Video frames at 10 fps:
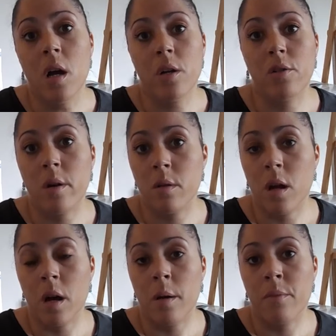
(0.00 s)
You
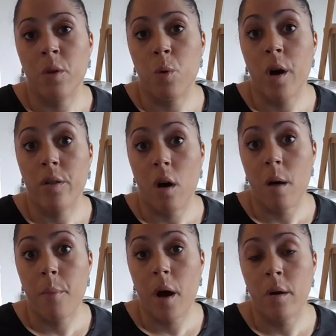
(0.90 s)
don't the work that I
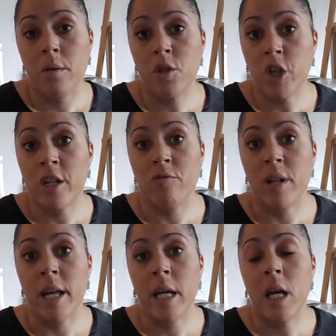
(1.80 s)
post
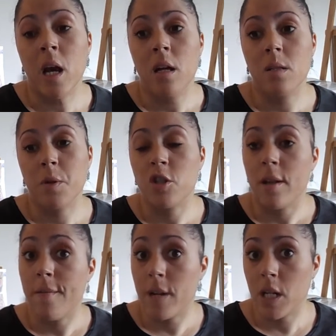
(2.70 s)
generally, especially
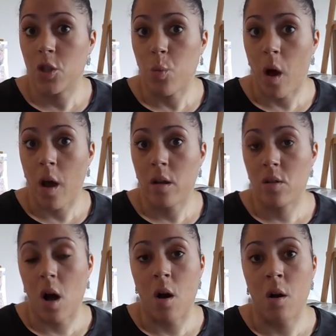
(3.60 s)
finished works,
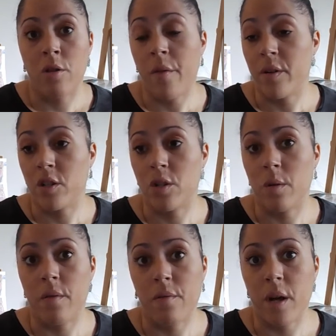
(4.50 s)
are nothing to do
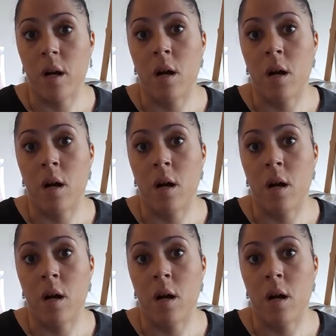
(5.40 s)
with the figure.